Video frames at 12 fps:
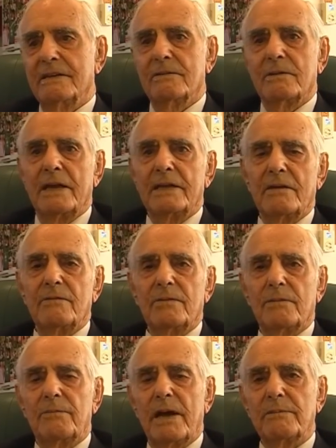you had to have the
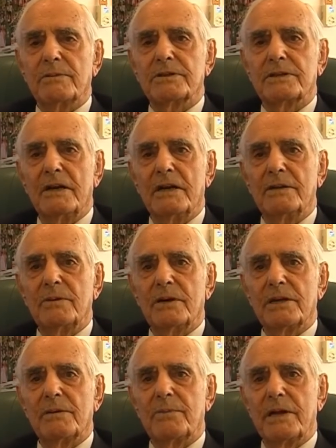paper signed by
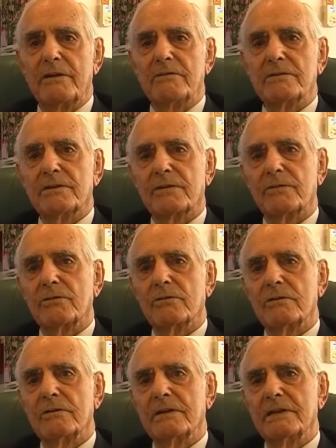your parents if you
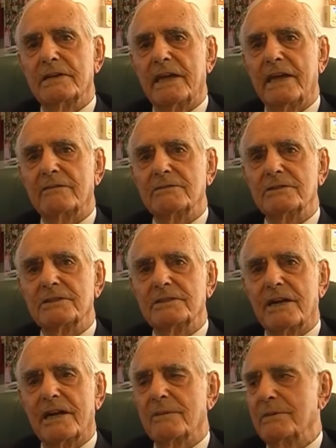were, and Dad wouldn't
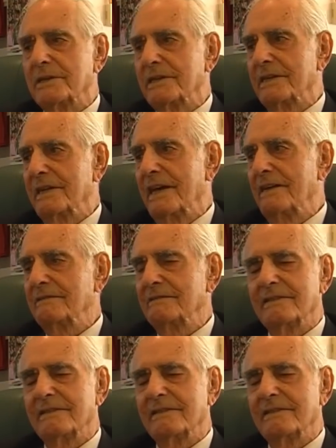sign them. He said, no.